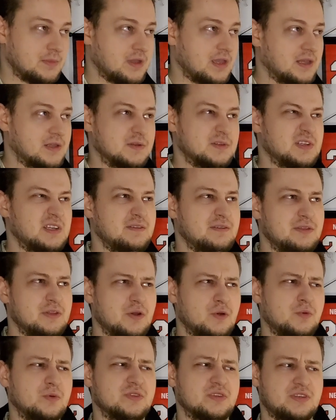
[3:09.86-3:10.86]
and even
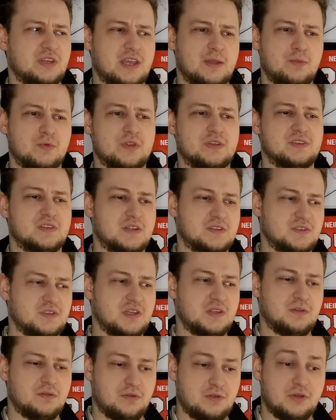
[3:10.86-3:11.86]
though it was a game where the Sens
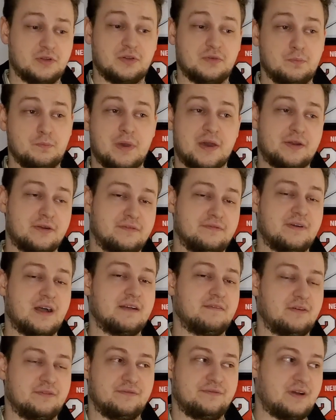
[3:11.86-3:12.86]
didn't look better
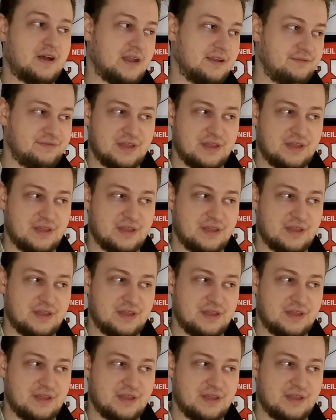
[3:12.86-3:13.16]
5-on-5,